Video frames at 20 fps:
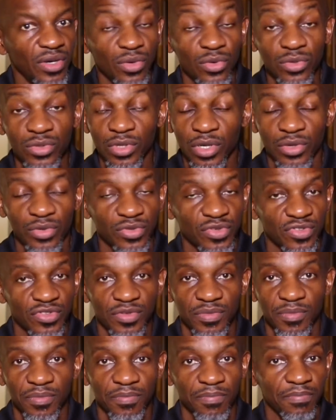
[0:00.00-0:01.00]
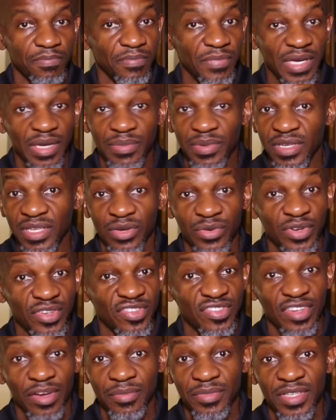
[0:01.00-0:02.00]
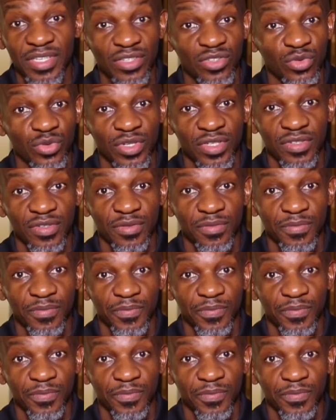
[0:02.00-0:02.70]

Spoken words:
Who knows? Maybe there is something to it.